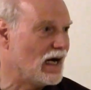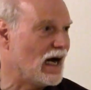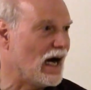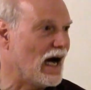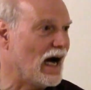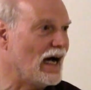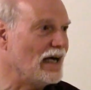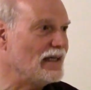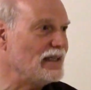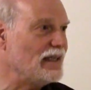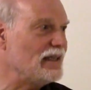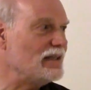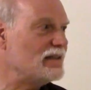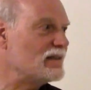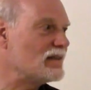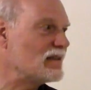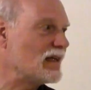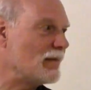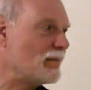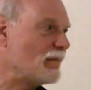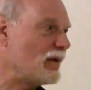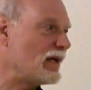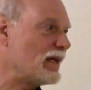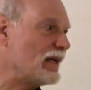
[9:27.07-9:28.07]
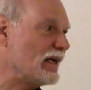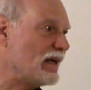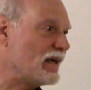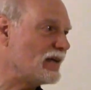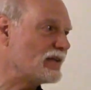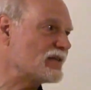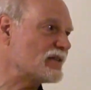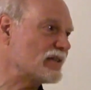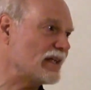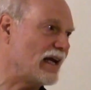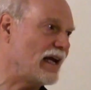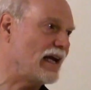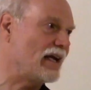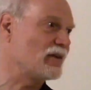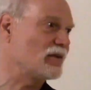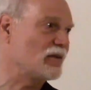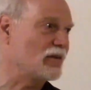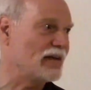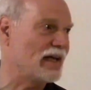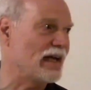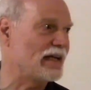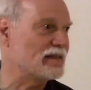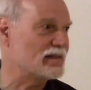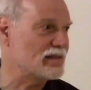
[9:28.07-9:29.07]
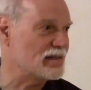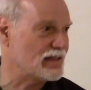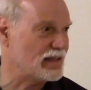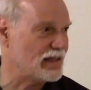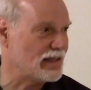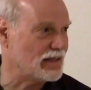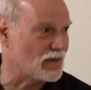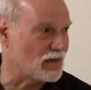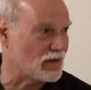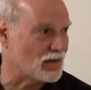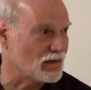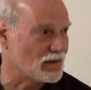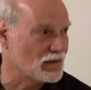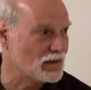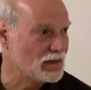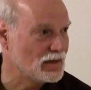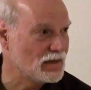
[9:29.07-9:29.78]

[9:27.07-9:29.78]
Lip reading: I need somebody else to handle that skill